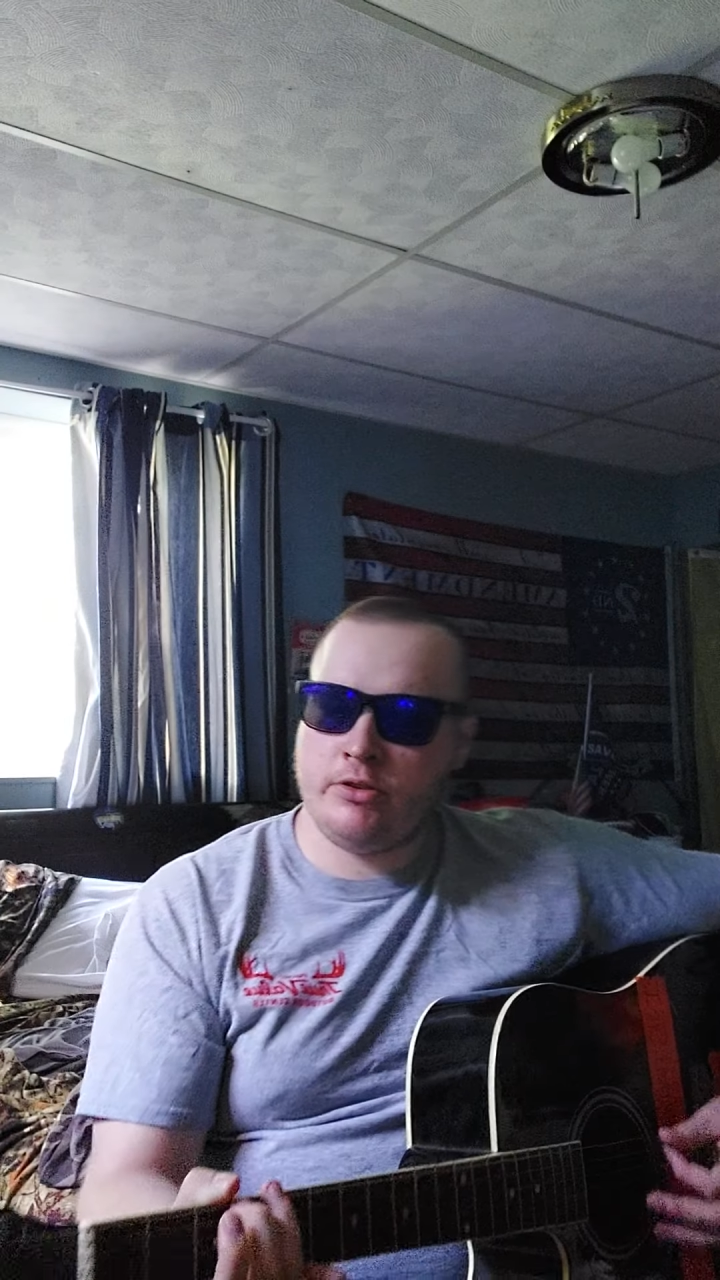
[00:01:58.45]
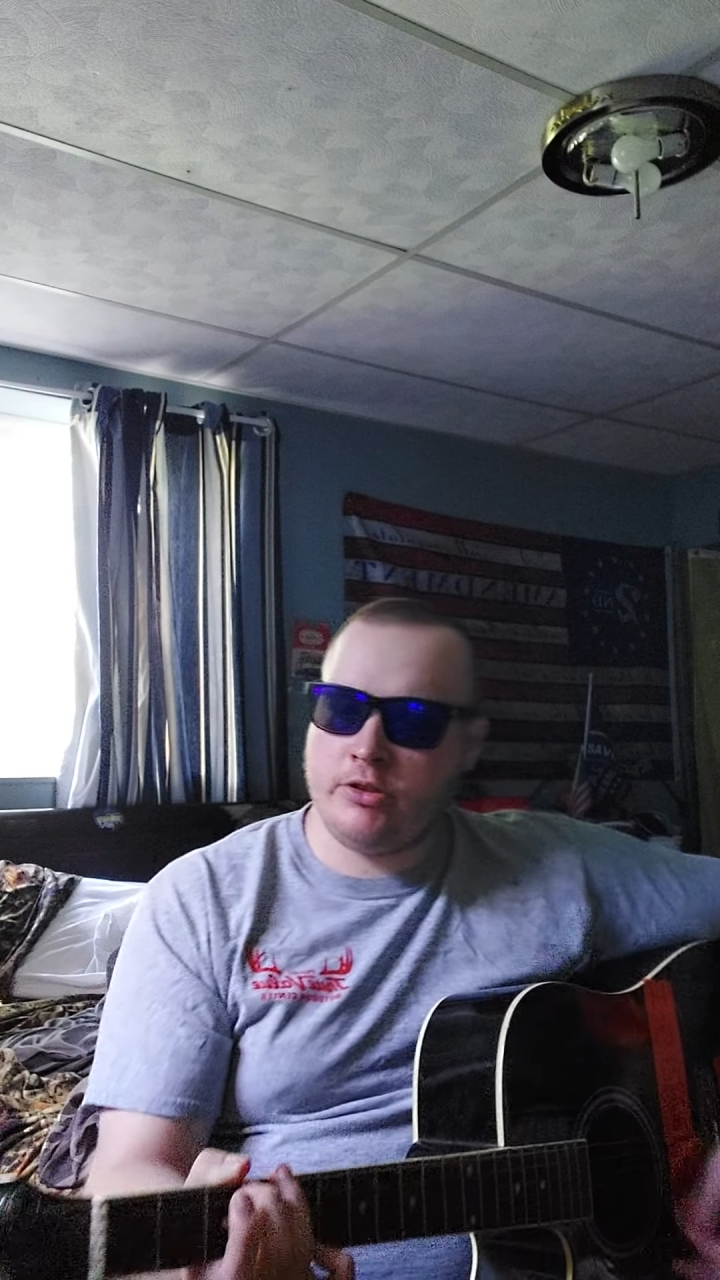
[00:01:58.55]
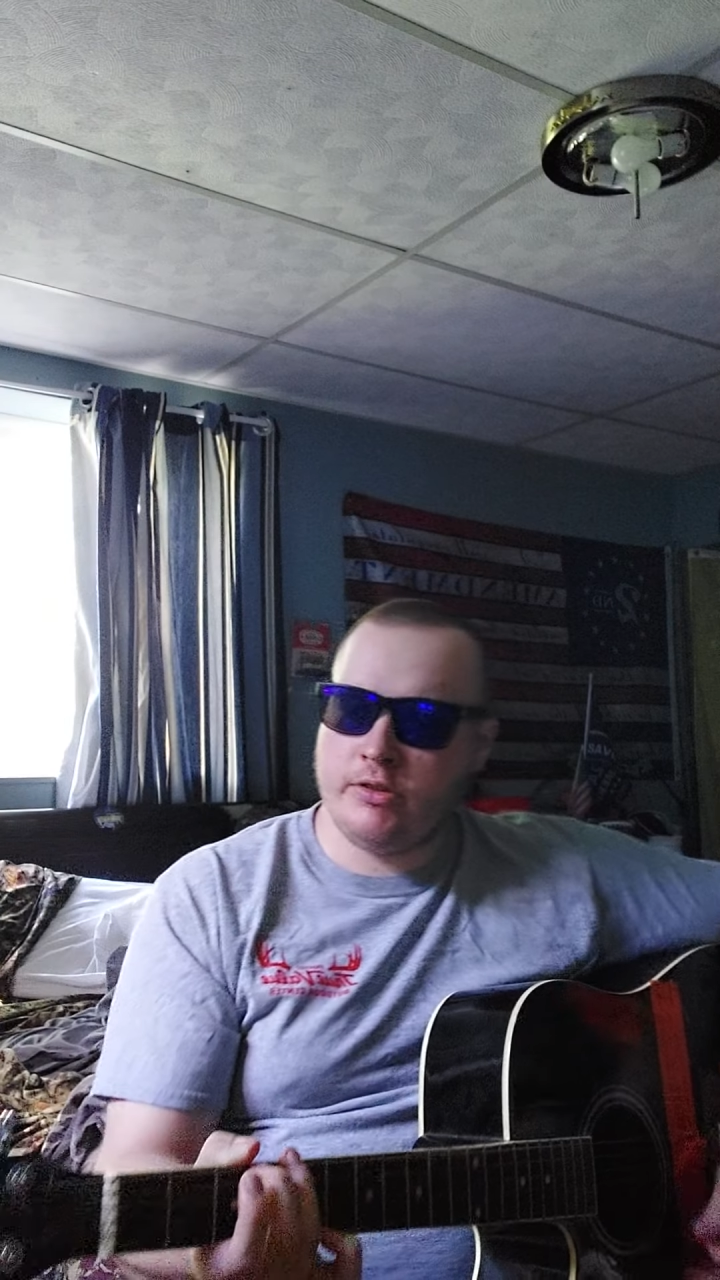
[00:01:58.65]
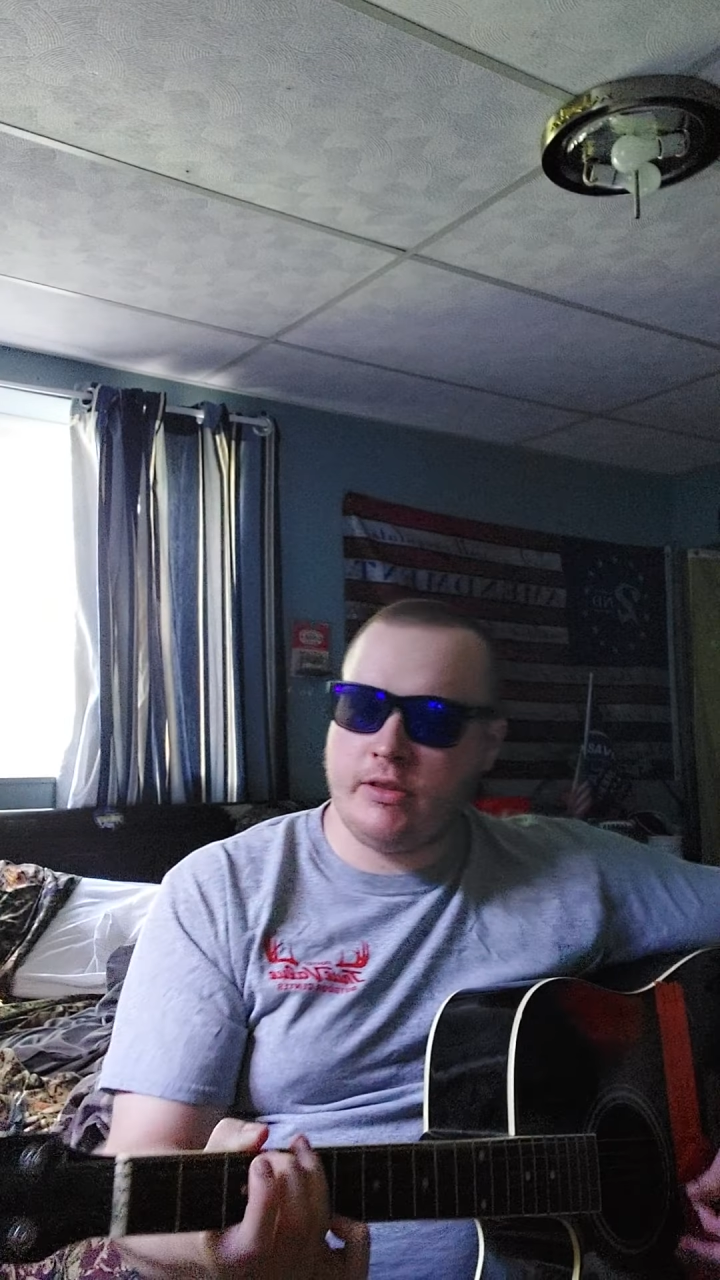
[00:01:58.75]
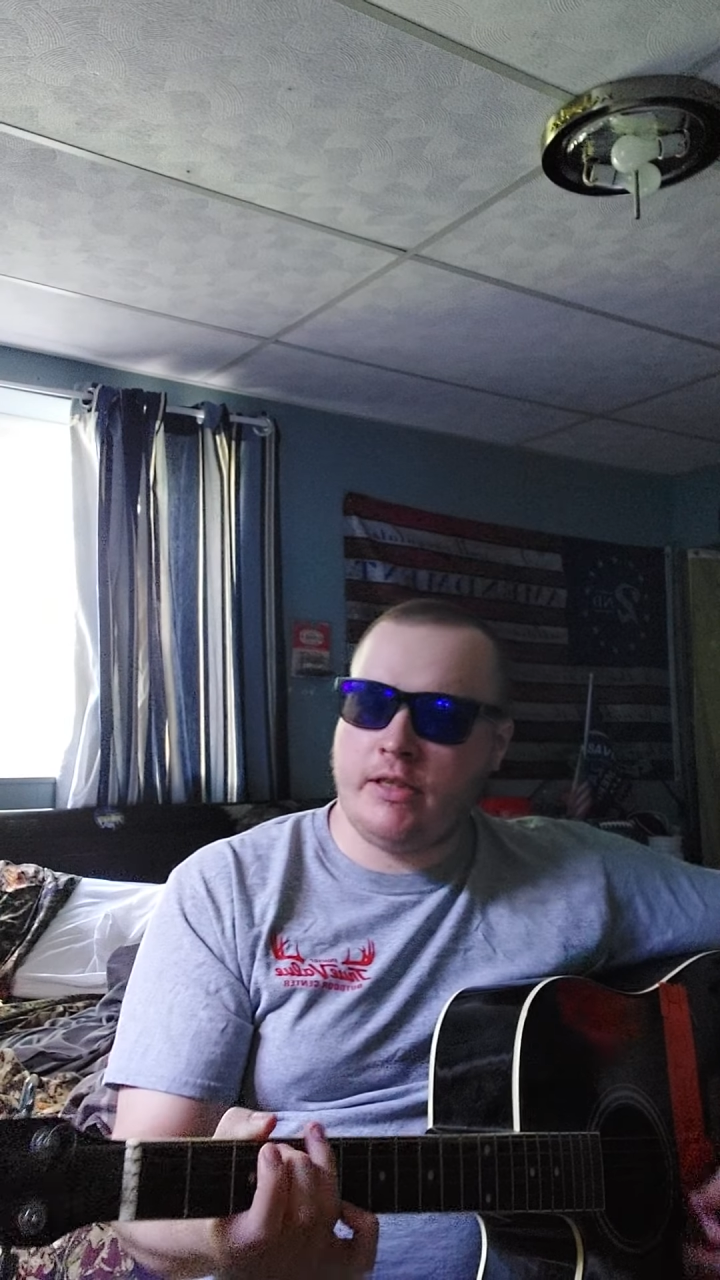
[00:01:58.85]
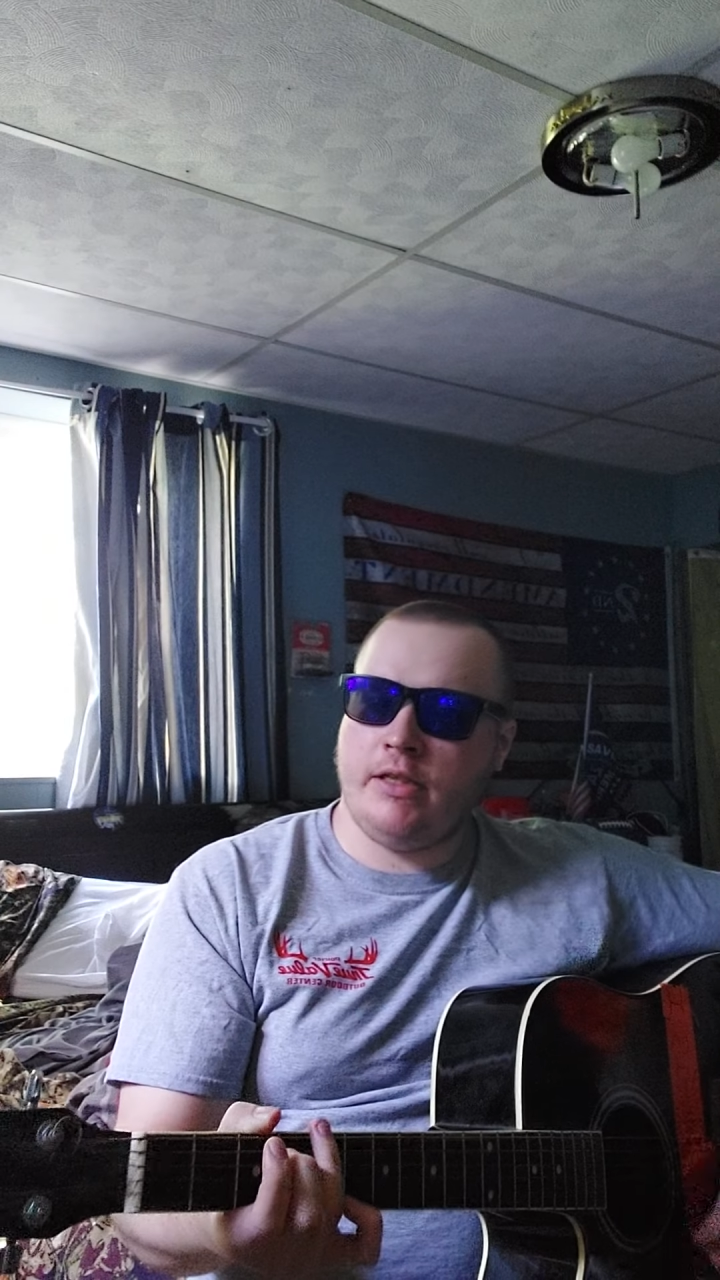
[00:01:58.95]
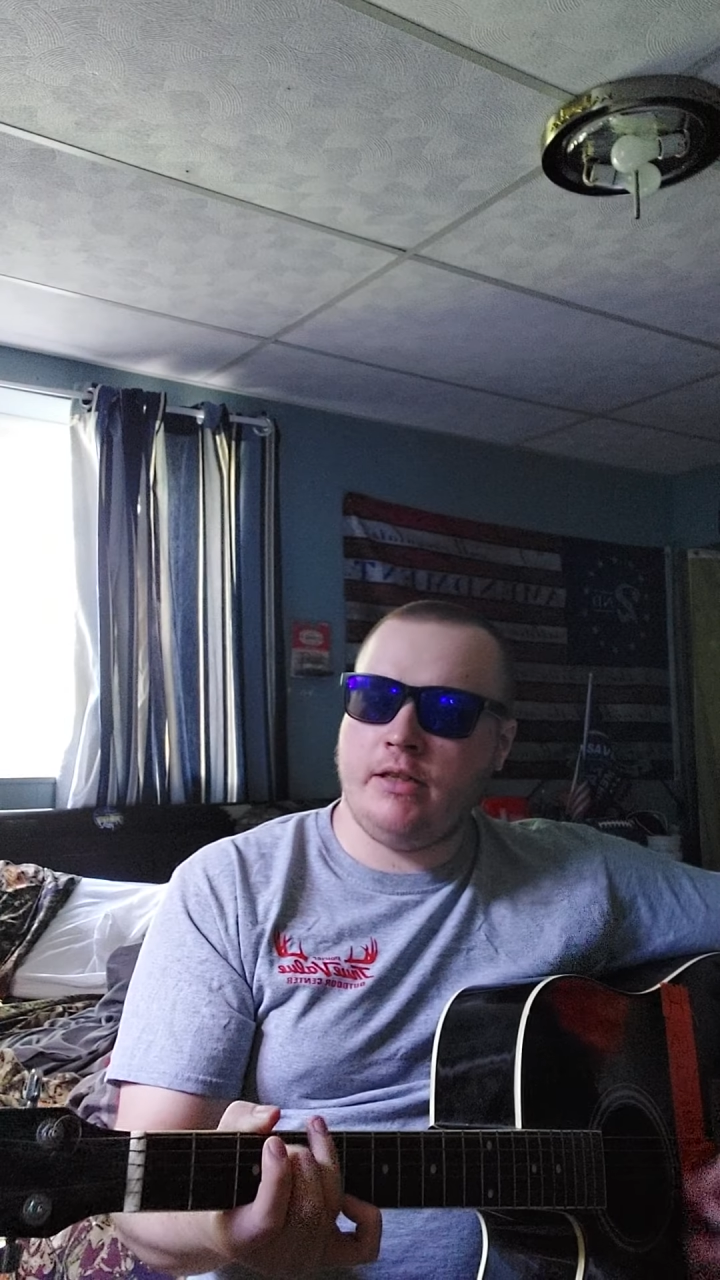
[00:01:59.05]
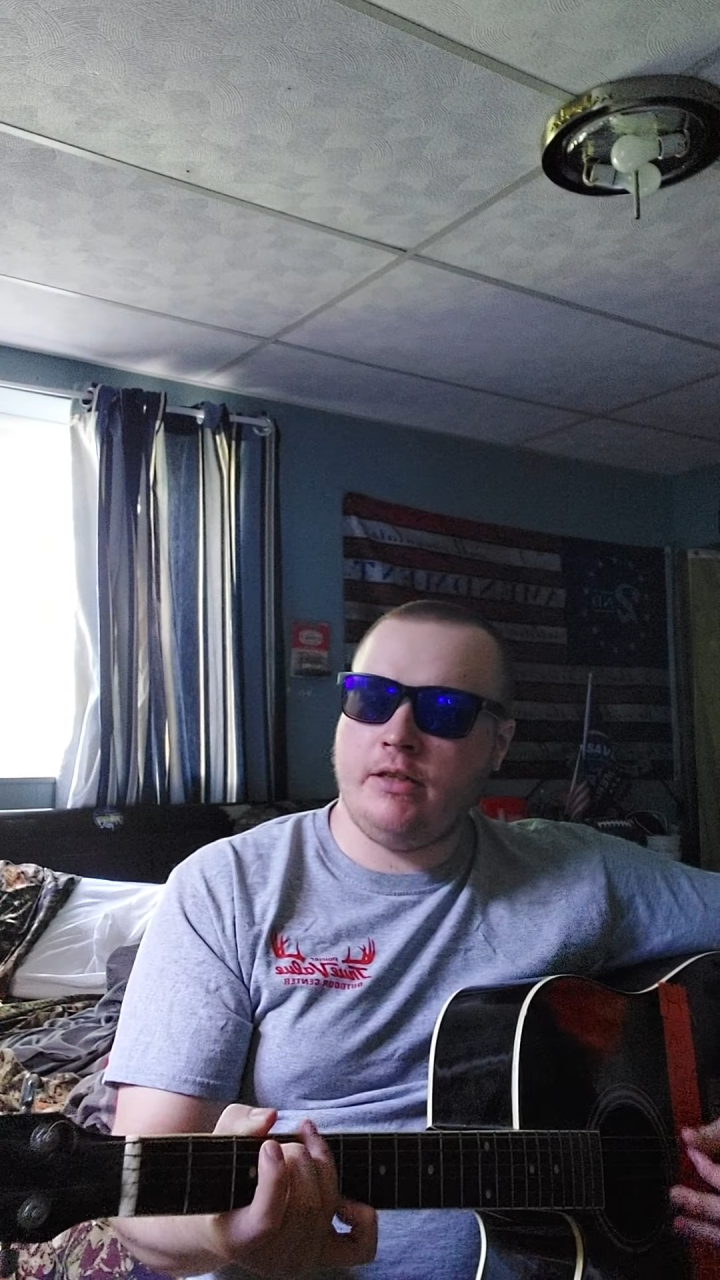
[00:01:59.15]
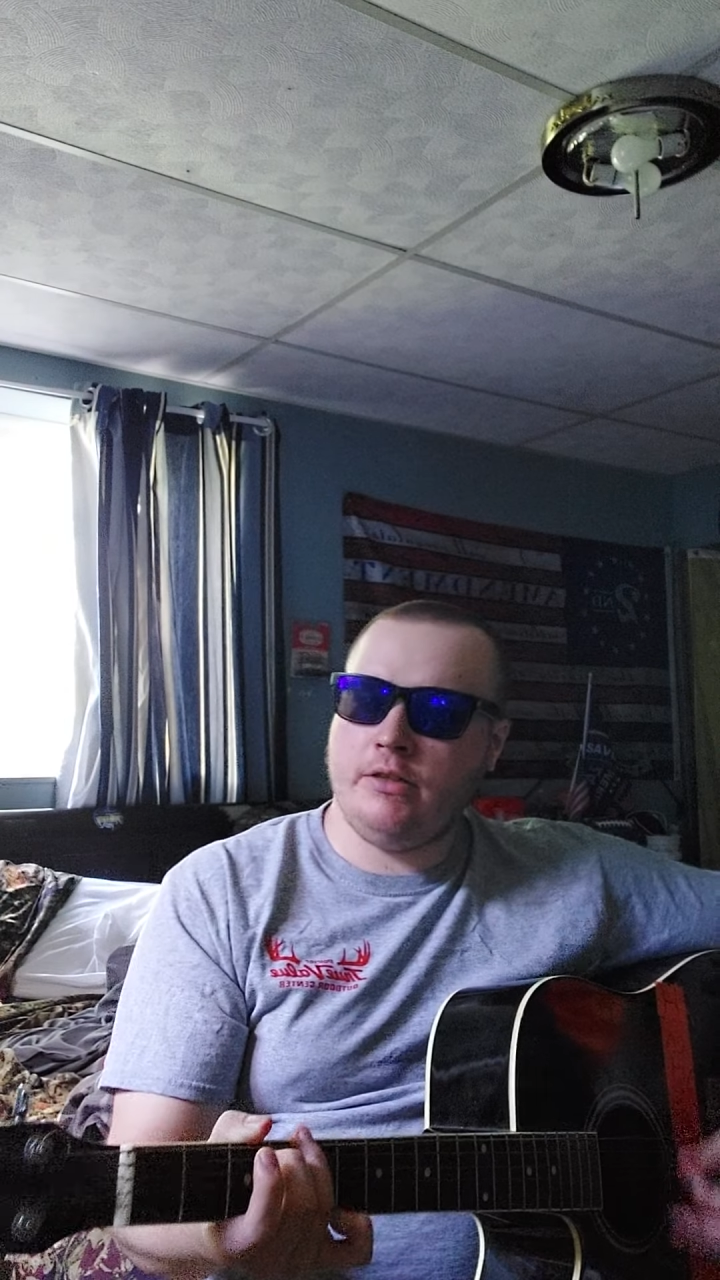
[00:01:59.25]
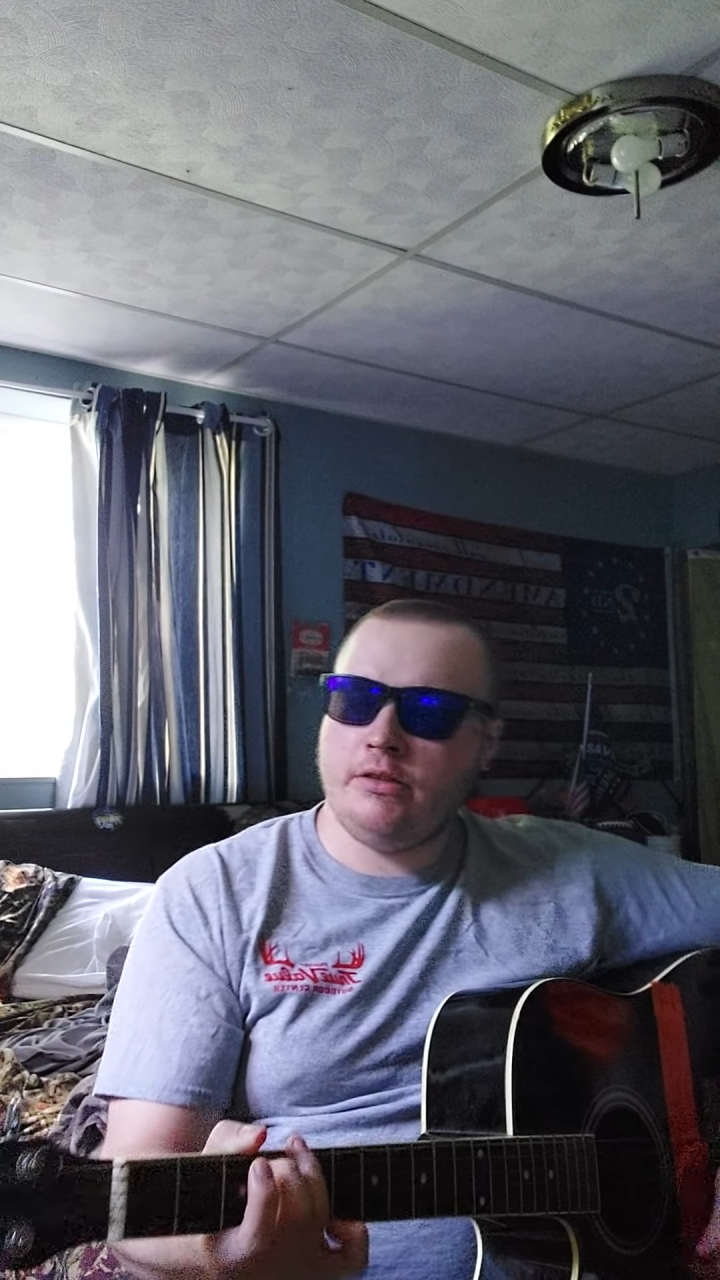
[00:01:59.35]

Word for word: just out